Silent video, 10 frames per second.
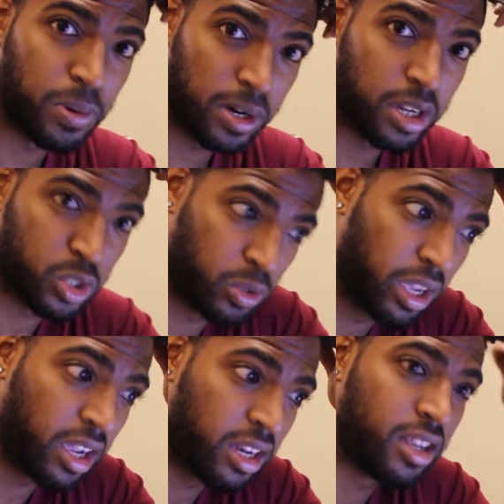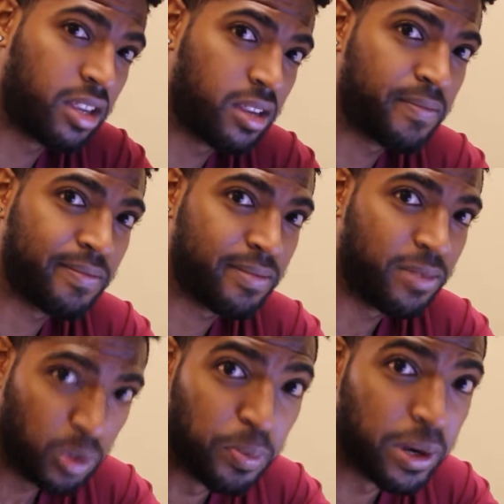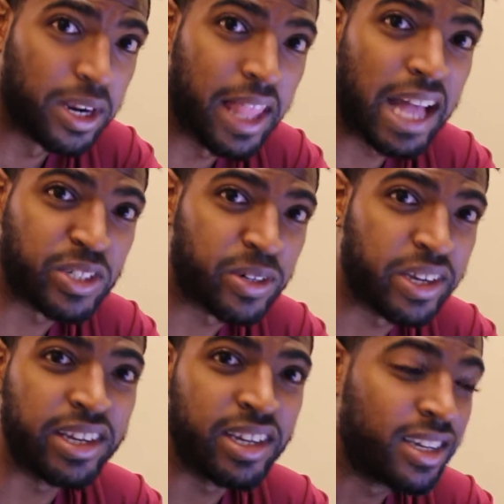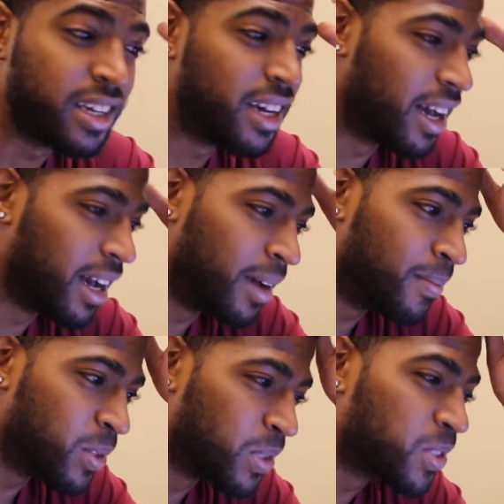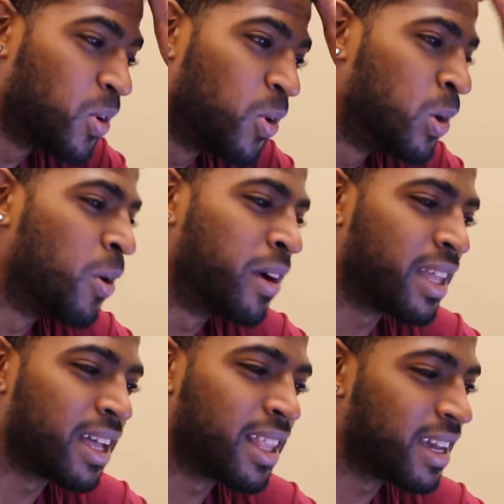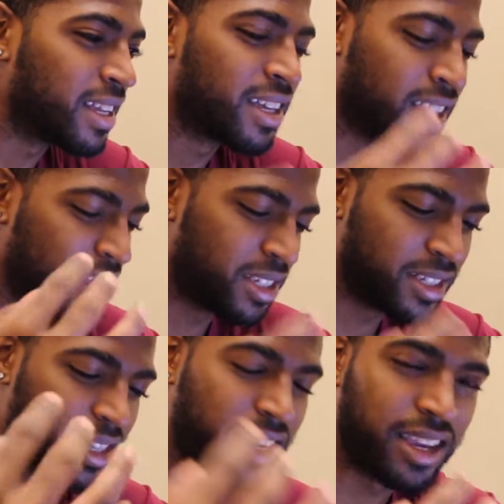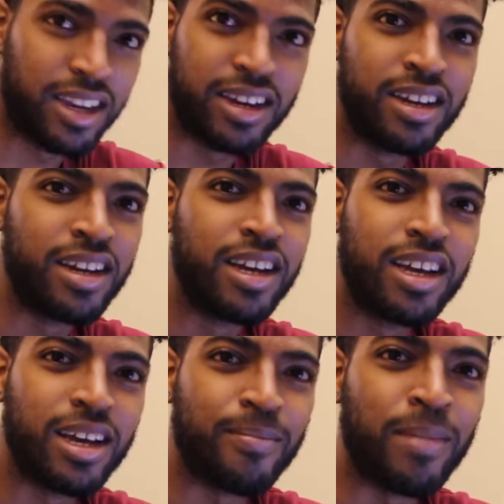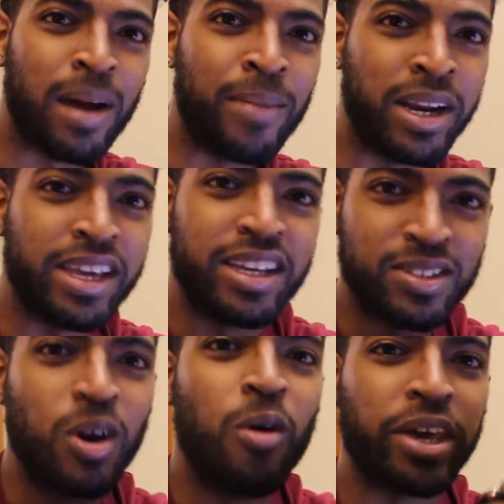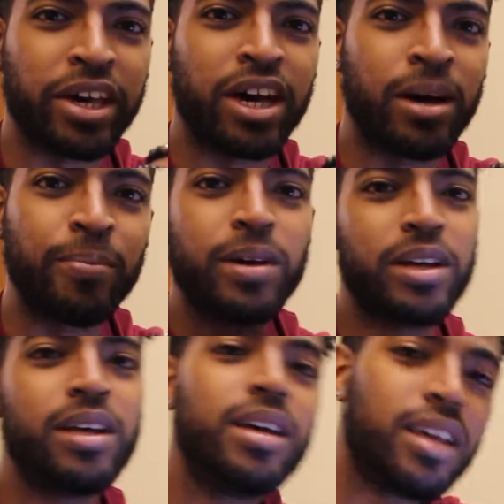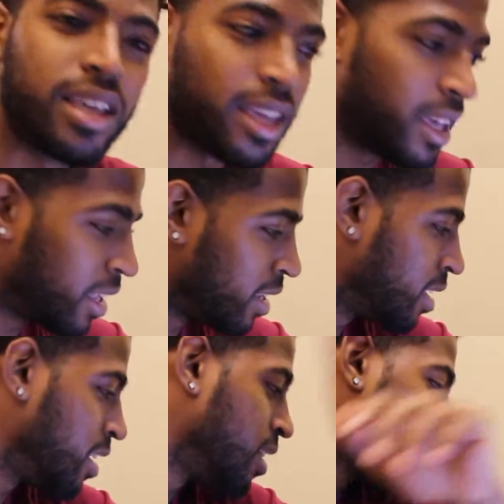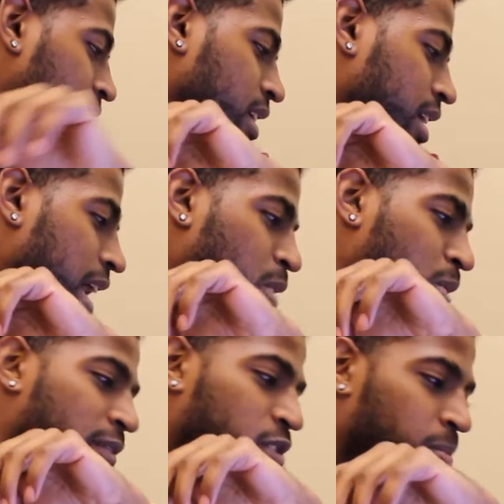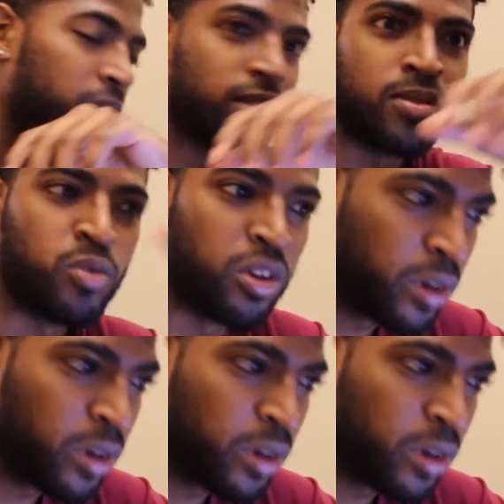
put in a trade, you put in that trade. Um, so it's cool knowing that, like, just sitting here, my money is going up and I don't have to be somewhere